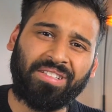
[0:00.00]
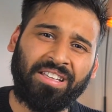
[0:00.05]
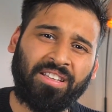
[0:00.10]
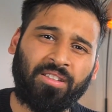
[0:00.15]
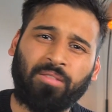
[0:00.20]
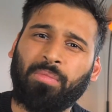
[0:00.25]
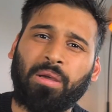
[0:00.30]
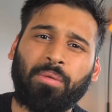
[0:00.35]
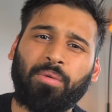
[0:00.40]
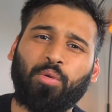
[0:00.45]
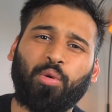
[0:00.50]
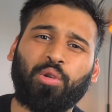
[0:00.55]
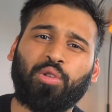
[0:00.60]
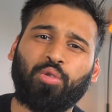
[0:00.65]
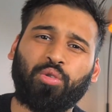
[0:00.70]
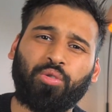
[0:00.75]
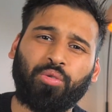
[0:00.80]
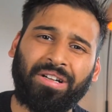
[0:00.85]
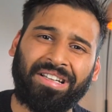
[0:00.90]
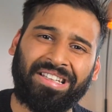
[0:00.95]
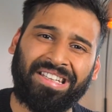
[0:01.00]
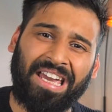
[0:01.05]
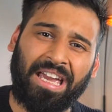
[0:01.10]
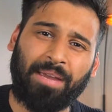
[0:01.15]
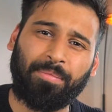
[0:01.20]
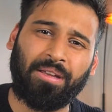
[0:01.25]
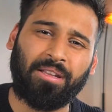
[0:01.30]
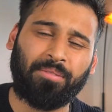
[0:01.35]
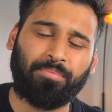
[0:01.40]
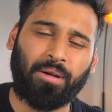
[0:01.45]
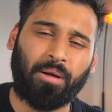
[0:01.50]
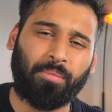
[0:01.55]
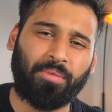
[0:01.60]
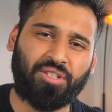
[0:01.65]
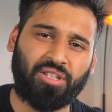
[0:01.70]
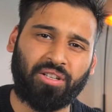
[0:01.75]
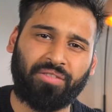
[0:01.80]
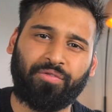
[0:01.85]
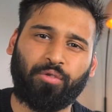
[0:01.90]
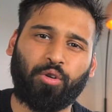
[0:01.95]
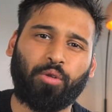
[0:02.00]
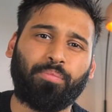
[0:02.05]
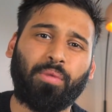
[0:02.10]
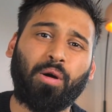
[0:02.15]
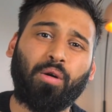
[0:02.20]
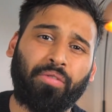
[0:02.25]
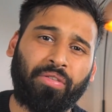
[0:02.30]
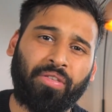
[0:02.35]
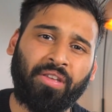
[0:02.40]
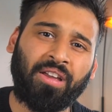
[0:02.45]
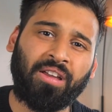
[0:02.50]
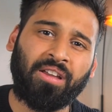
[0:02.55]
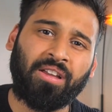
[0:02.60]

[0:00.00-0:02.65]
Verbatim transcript: maybe you want to do a game and publish it for both,